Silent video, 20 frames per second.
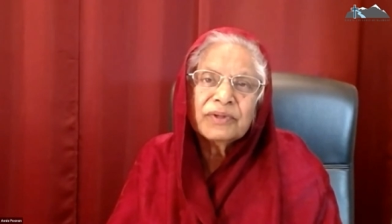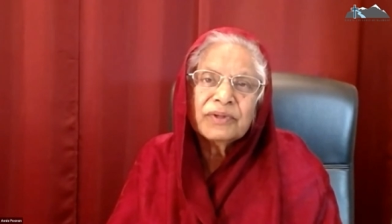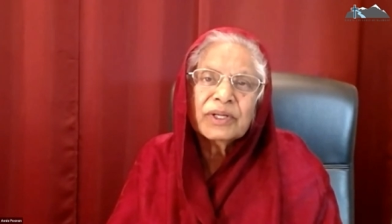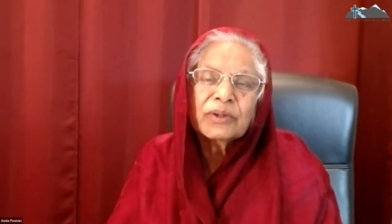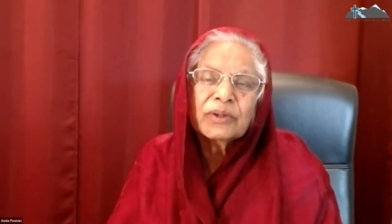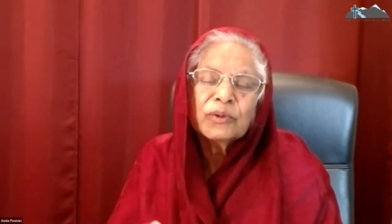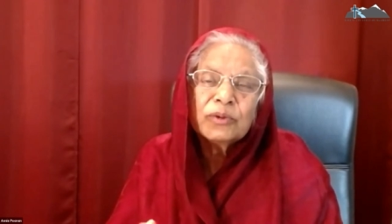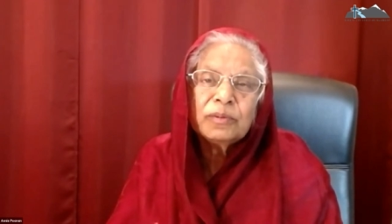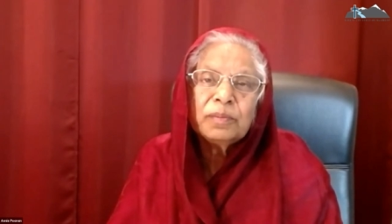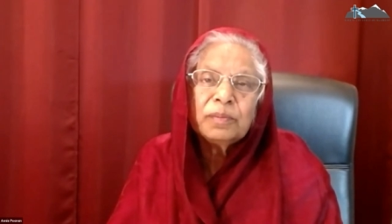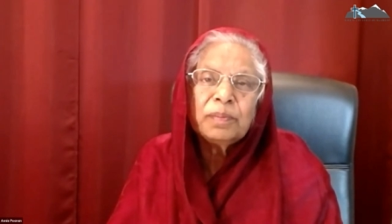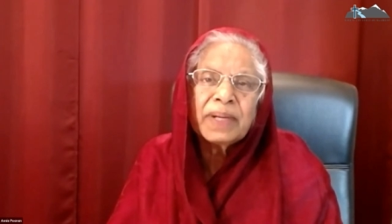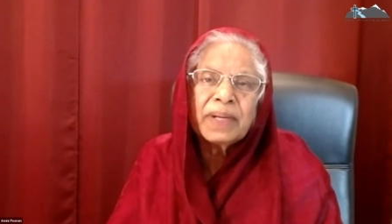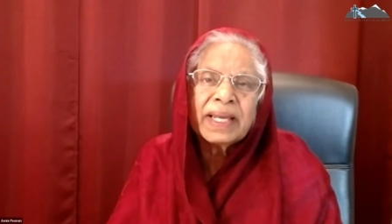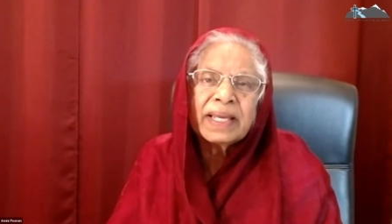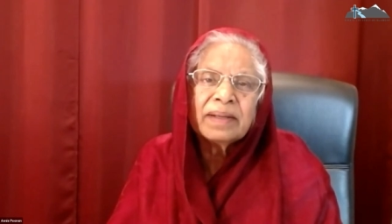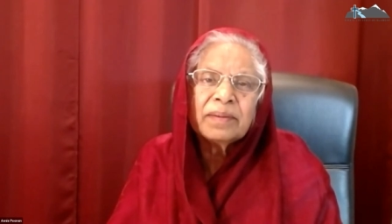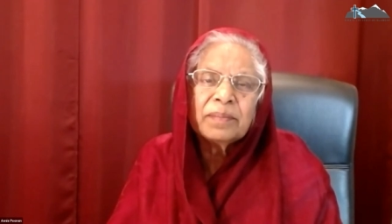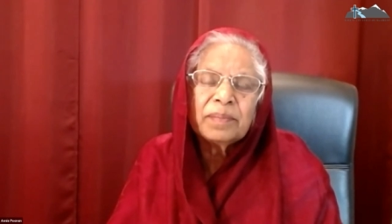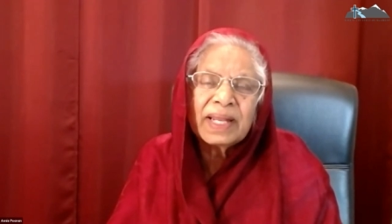for a good
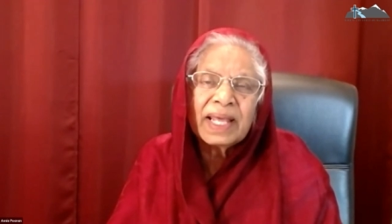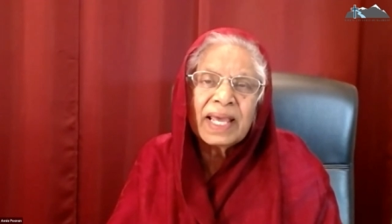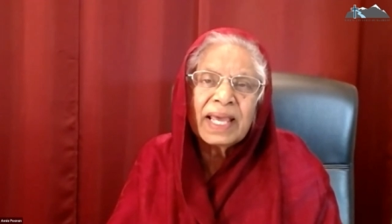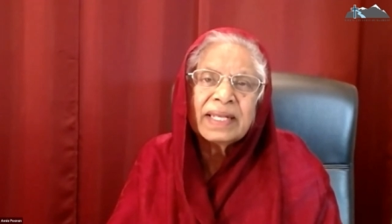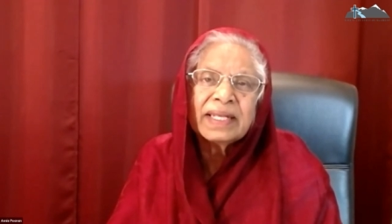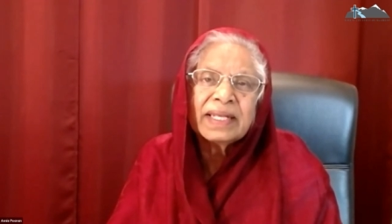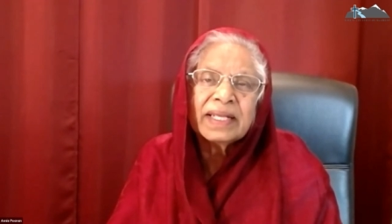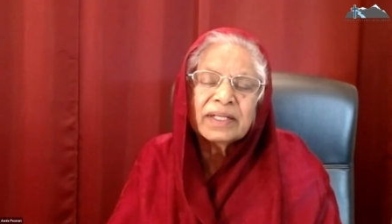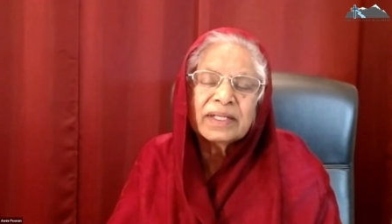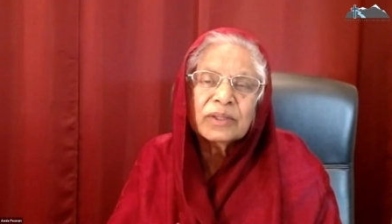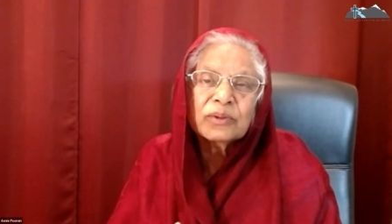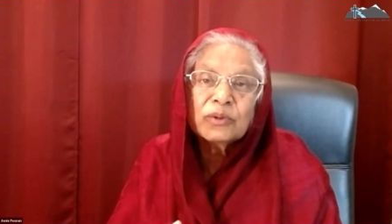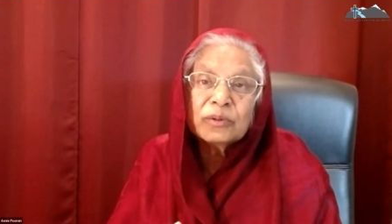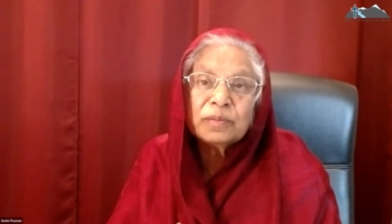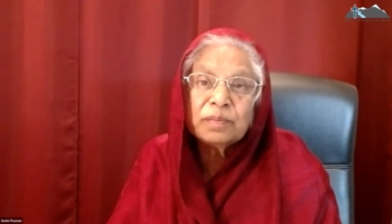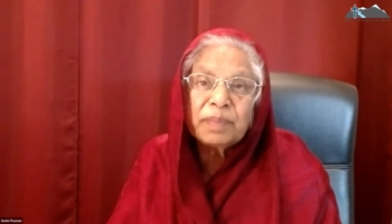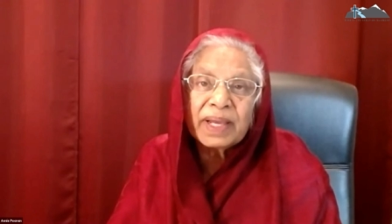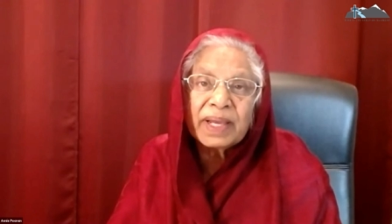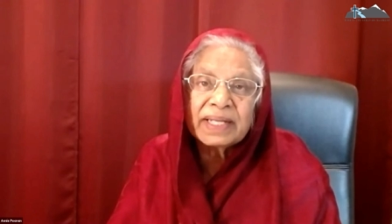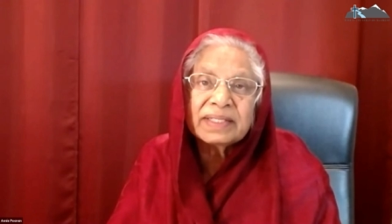plan and a
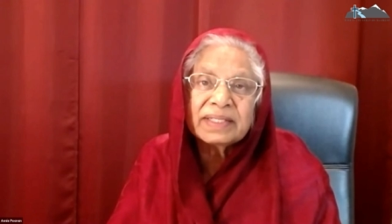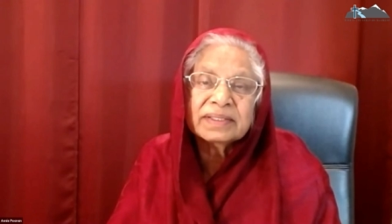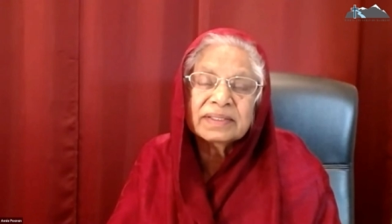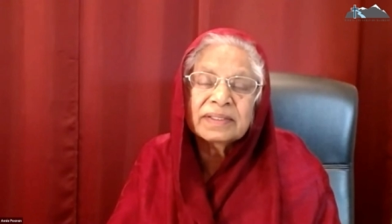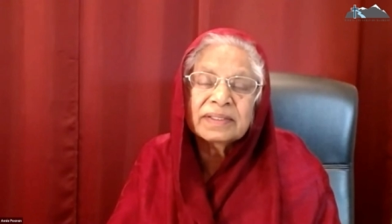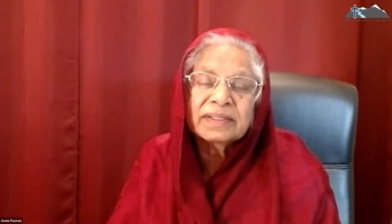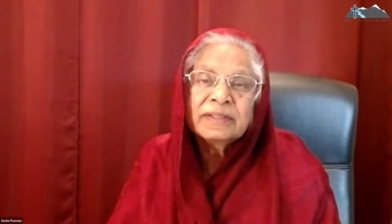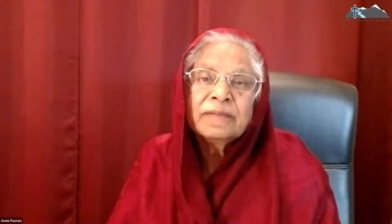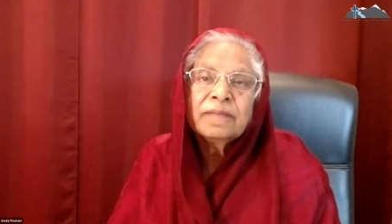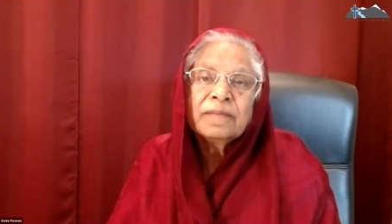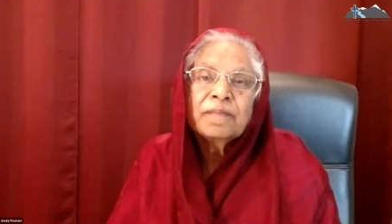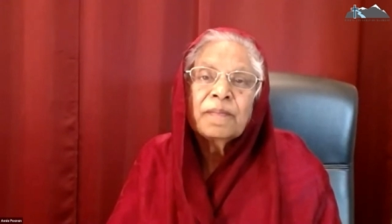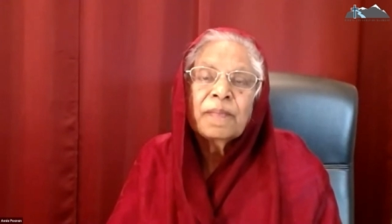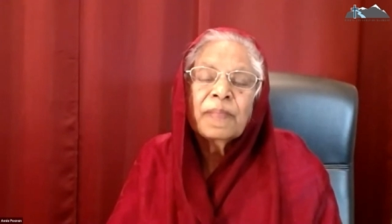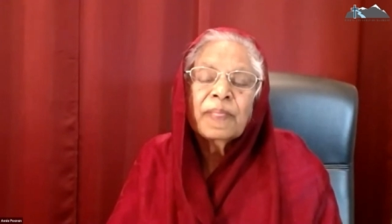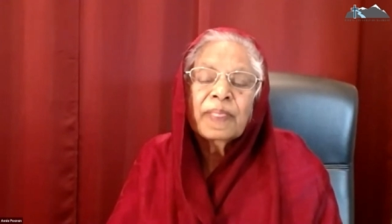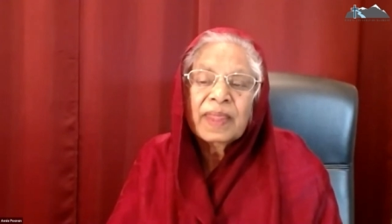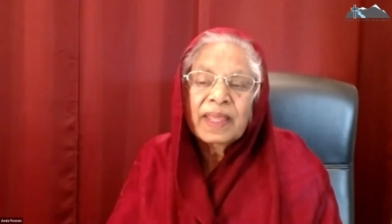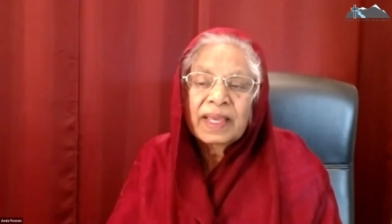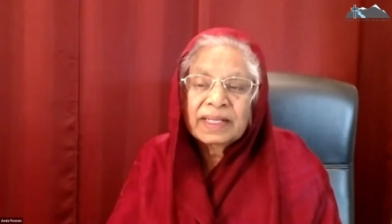good pattern,
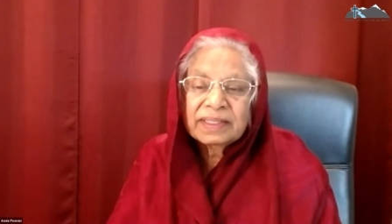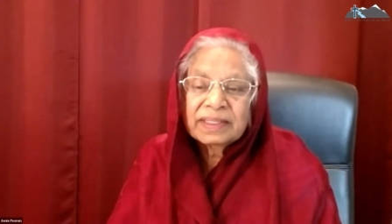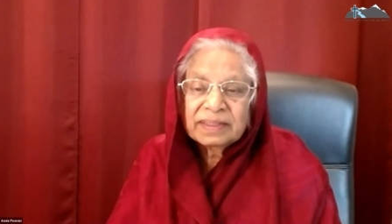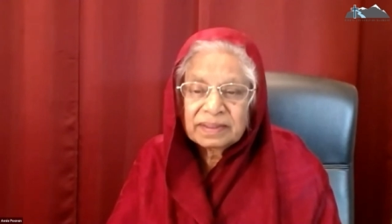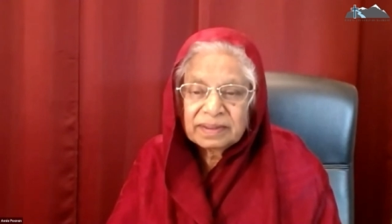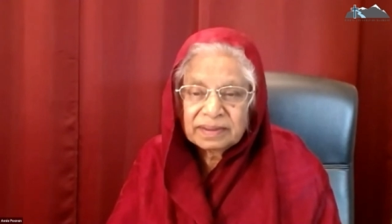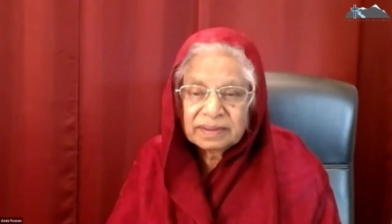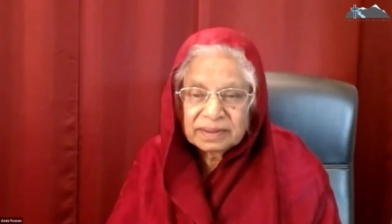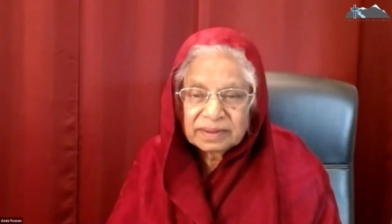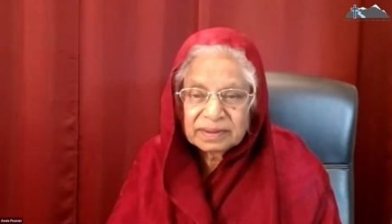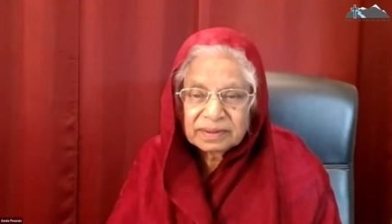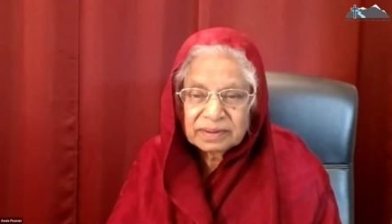and